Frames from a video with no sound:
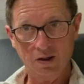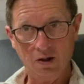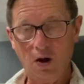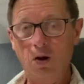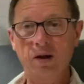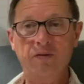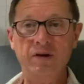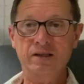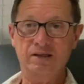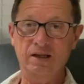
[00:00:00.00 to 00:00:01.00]
All
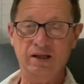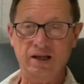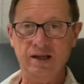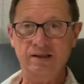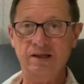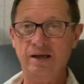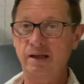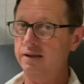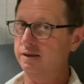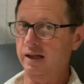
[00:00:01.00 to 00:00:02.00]
evidence indicates
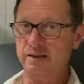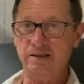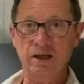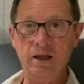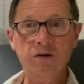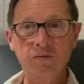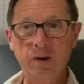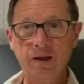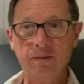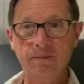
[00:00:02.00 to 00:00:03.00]
that's the end of me.